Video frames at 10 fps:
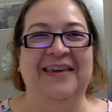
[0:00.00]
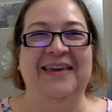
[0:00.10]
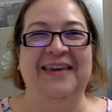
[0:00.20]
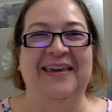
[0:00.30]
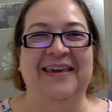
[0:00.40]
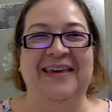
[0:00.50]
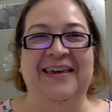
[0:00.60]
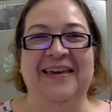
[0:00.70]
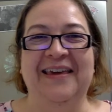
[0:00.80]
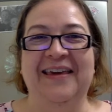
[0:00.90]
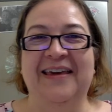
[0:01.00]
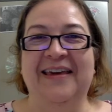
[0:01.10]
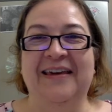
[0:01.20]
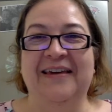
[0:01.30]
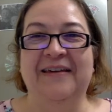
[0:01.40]

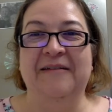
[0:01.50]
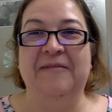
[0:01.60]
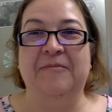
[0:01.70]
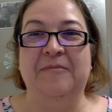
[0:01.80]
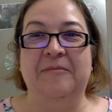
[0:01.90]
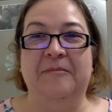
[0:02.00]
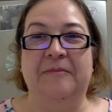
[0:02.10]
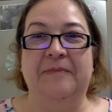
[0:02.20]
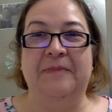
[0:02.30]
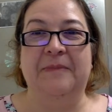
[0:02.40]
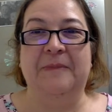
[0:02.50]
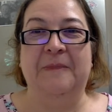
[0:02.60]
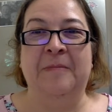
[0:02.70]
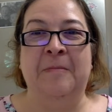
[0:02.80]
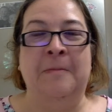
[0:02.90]

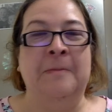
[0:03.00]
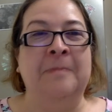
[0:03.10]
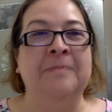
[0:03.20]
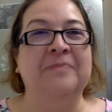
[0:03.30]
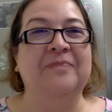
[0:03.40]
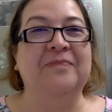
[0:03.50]
[no speech]